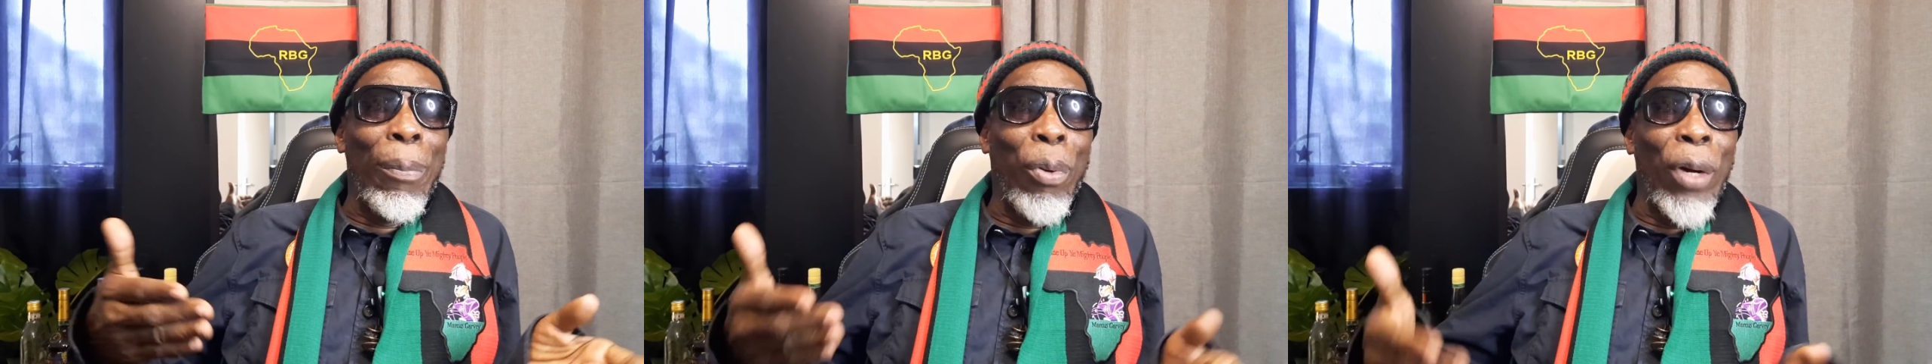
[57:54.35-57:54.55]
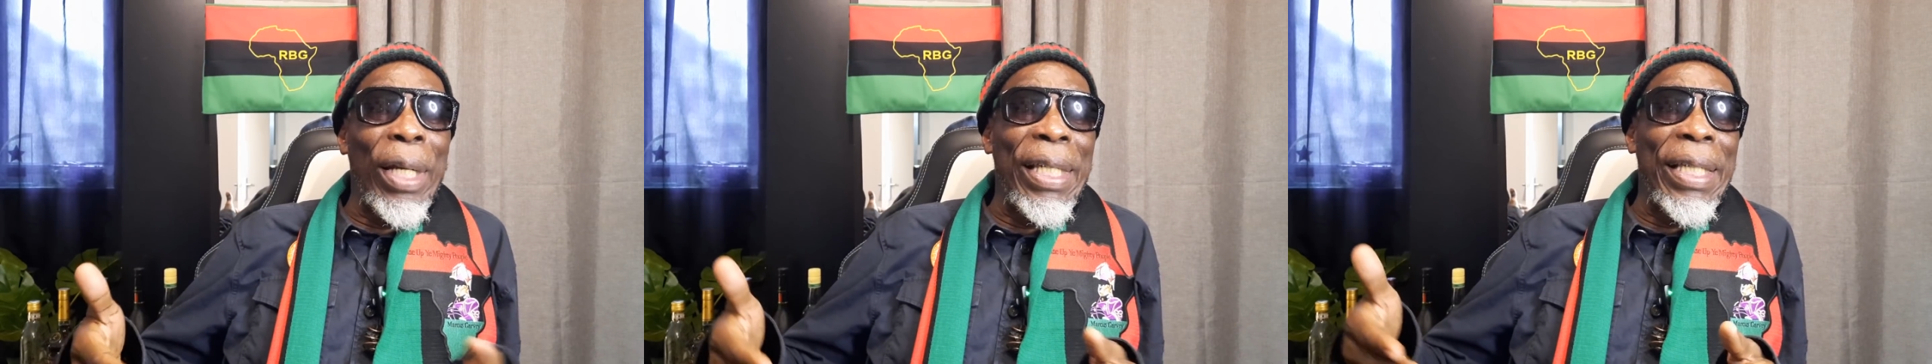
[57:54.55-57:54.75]

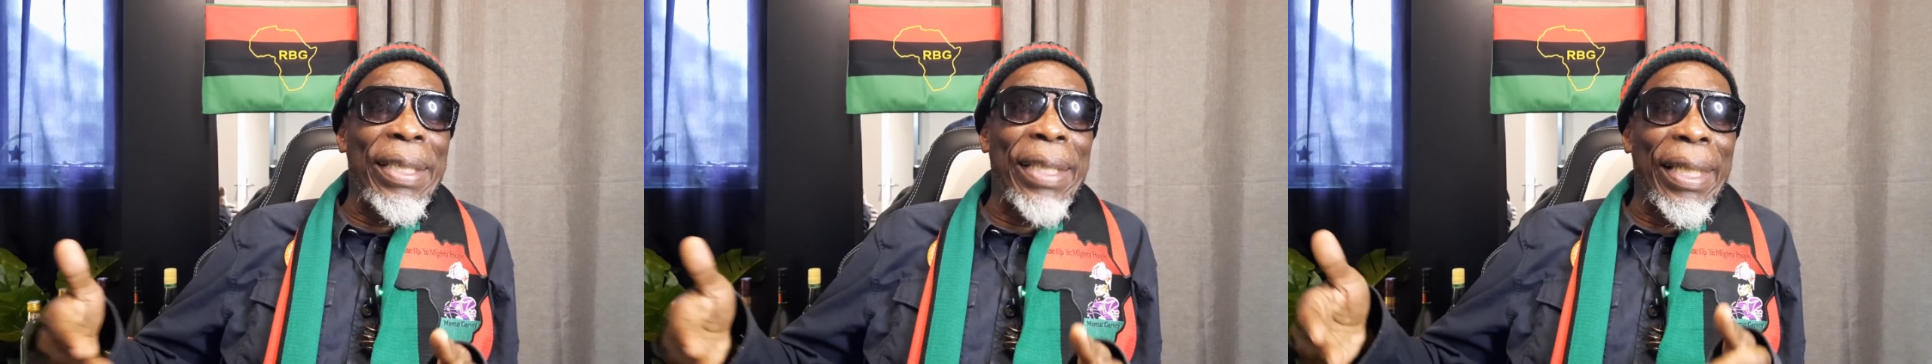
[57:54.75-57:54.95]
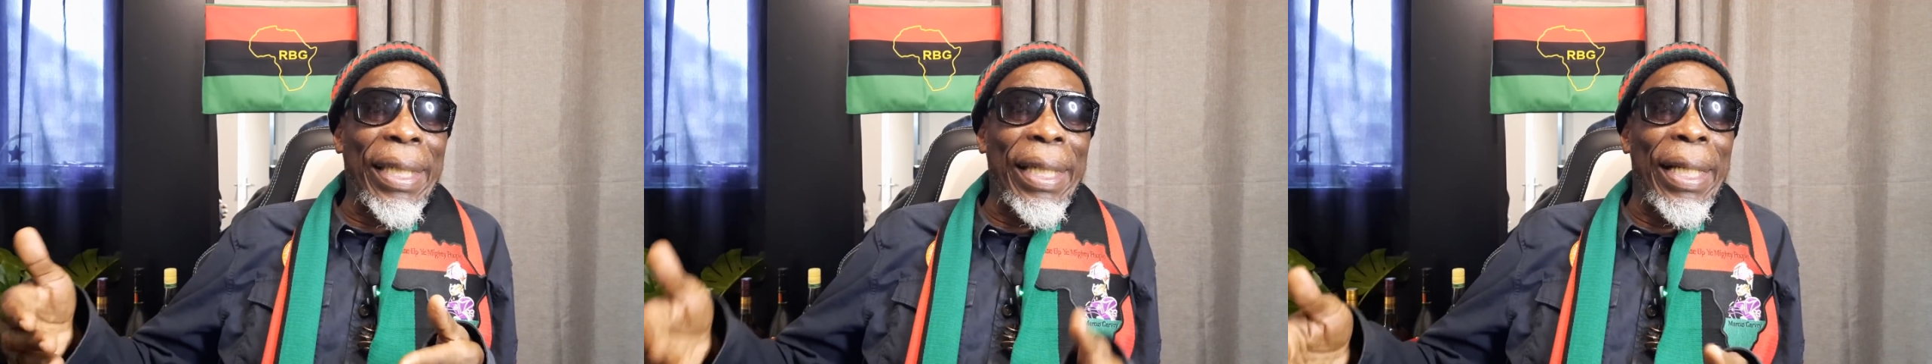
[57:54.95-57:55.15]
police
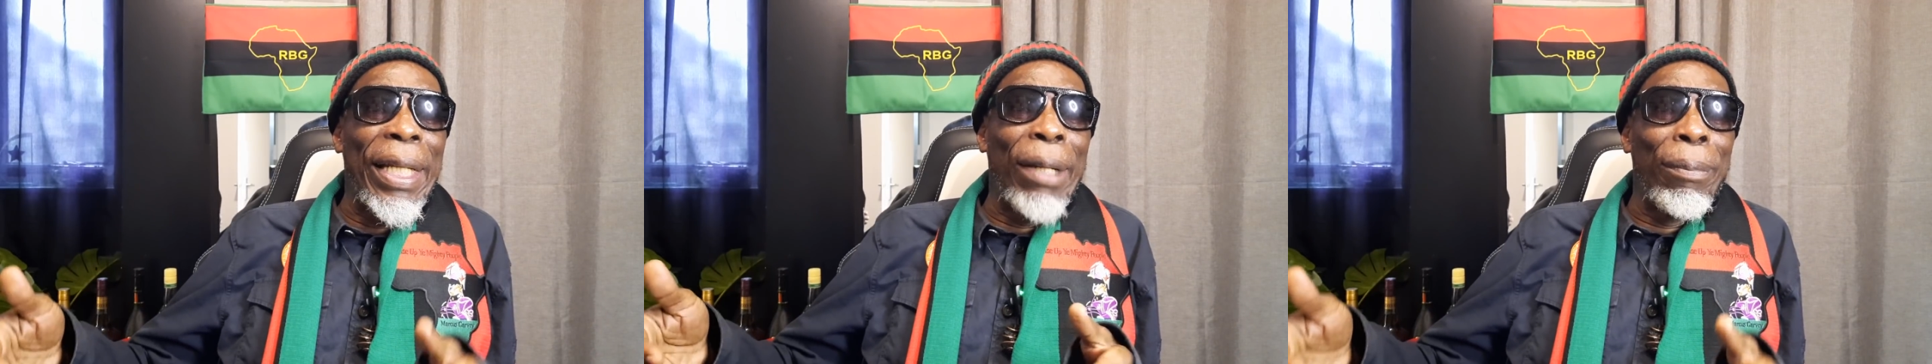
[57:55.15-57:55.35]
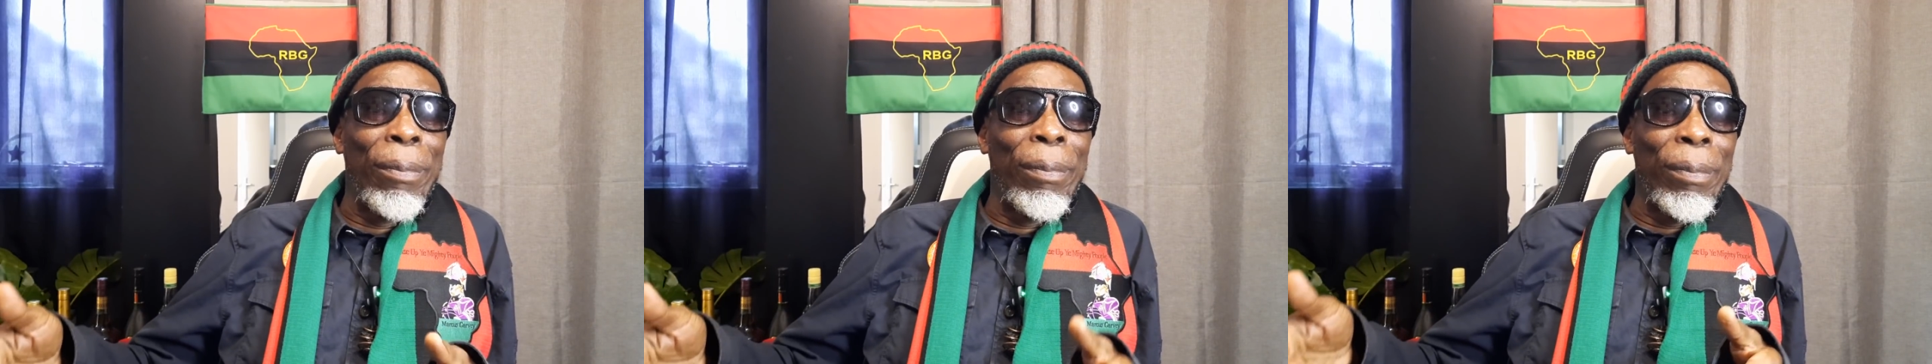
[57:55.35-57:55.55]
to kill
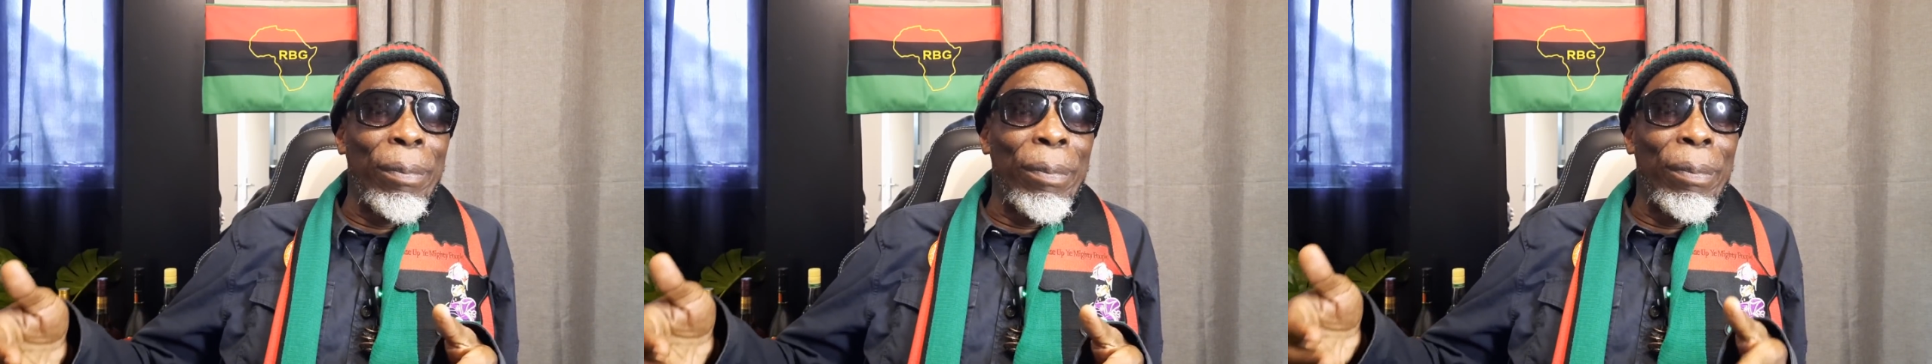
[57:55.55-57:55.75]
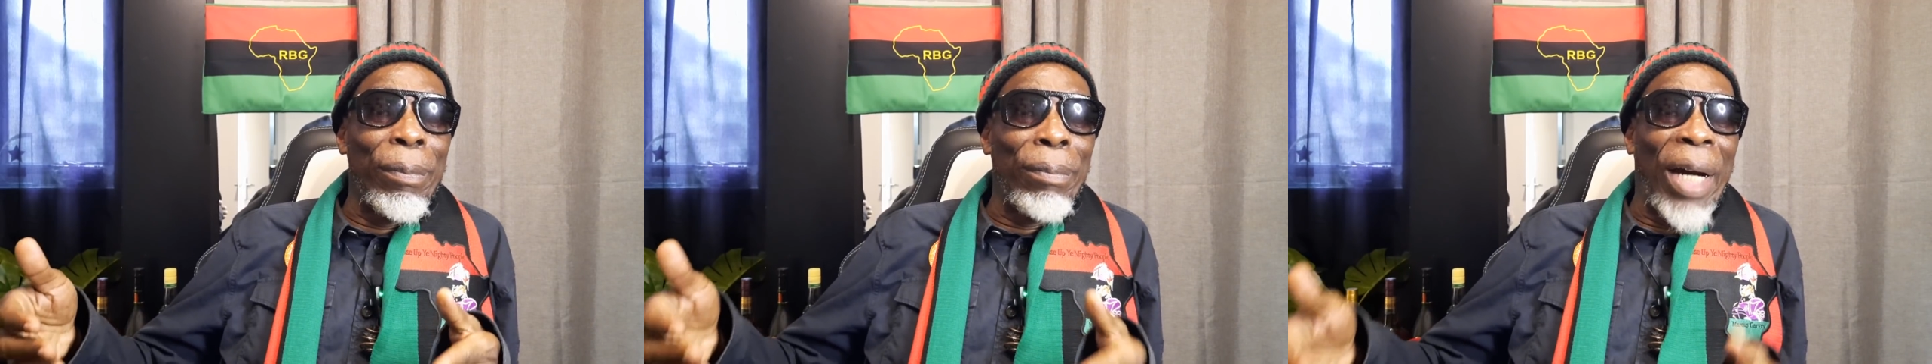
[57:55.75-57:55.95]
them
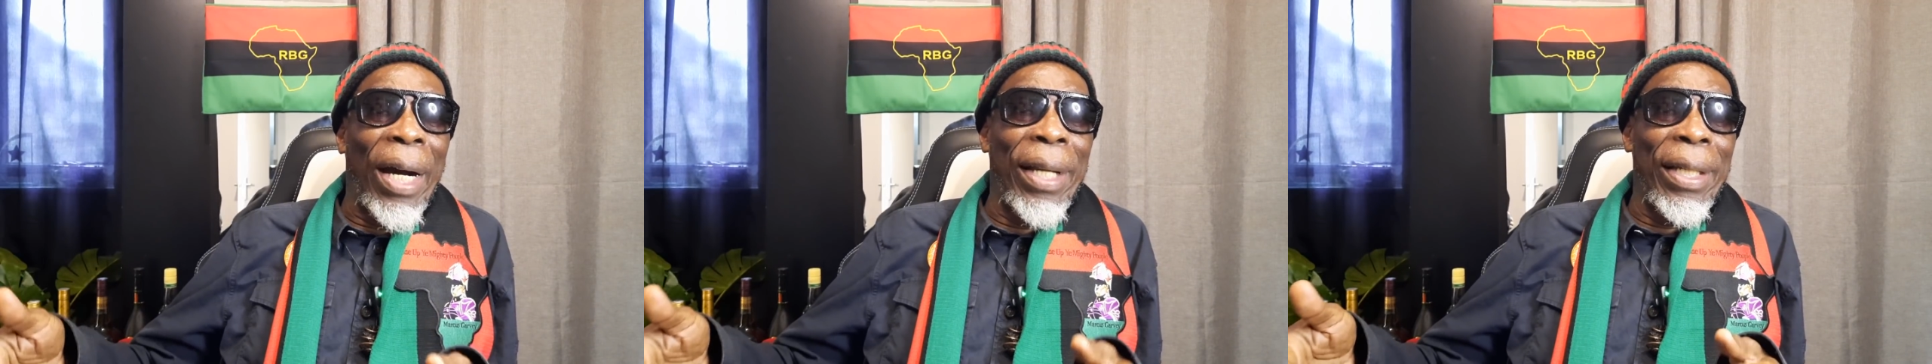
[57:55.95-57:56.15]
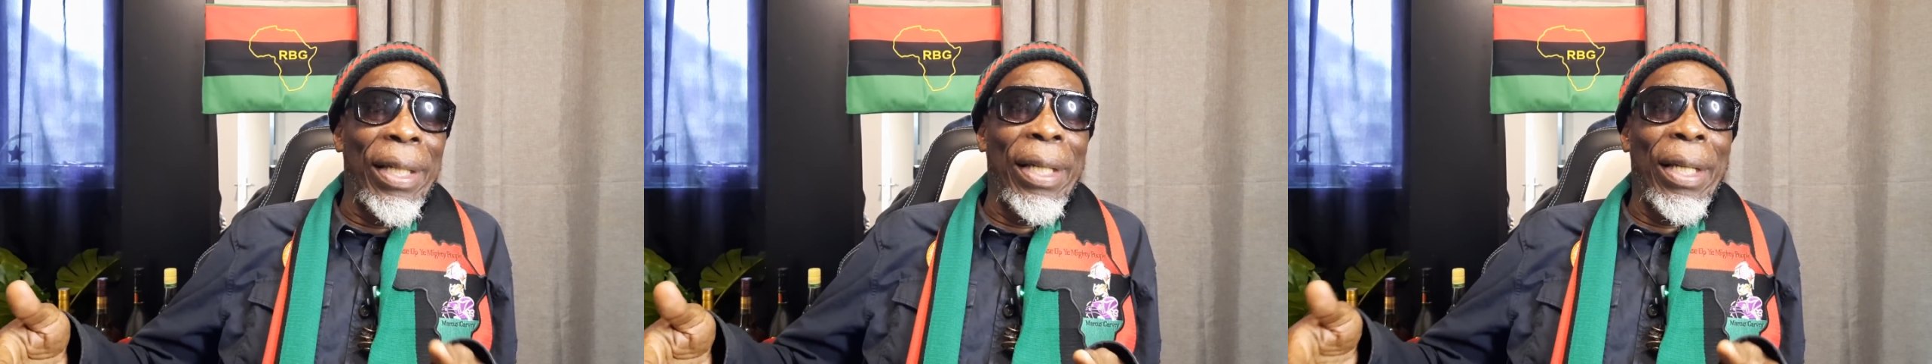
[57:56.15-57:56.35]

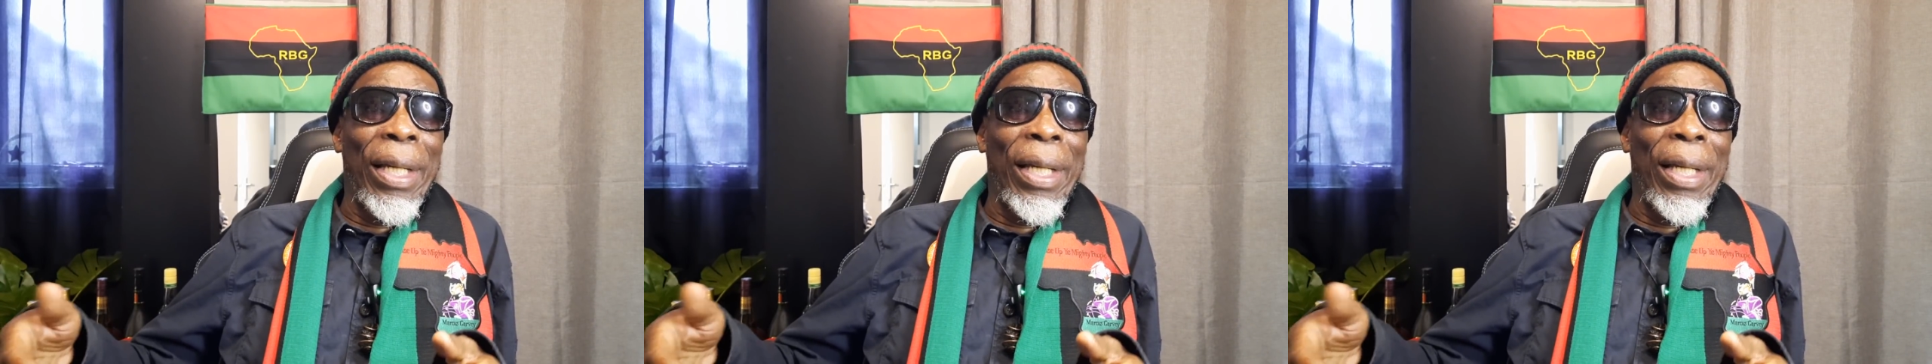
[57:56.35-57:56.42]
man.